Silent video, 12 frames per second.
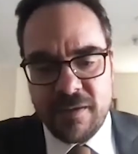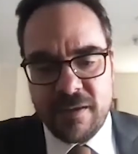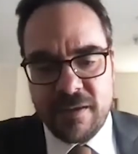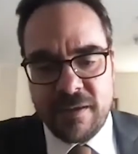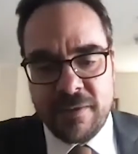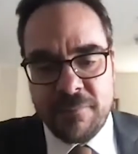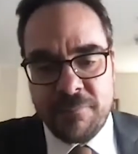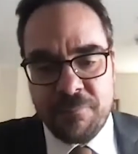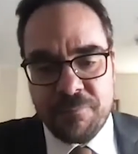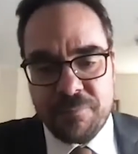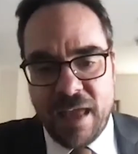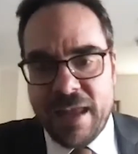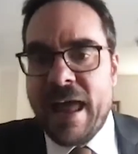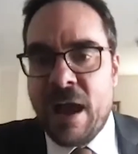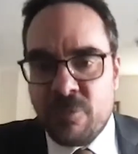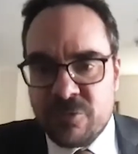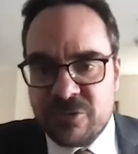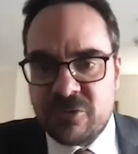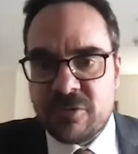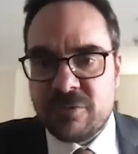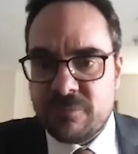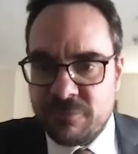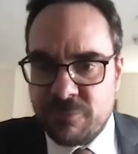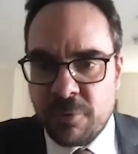announced
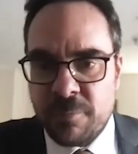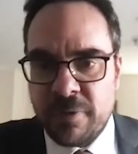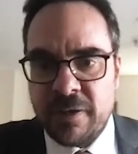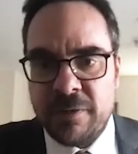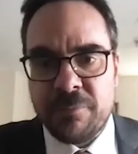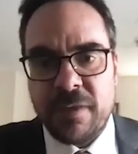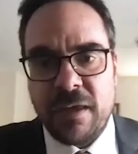formally,